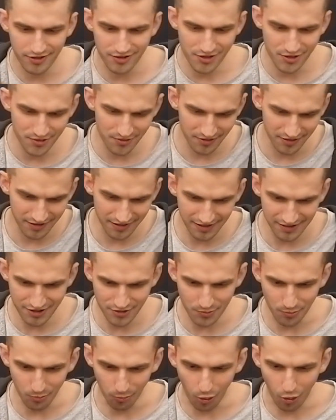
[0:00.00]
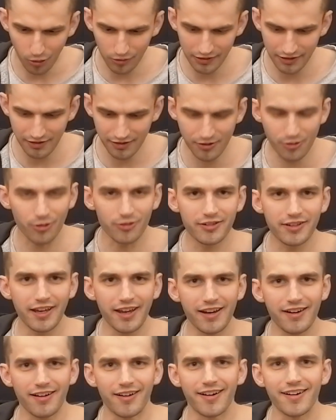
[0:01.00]
this small little
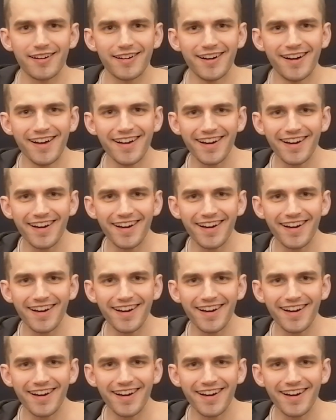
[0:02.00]
container.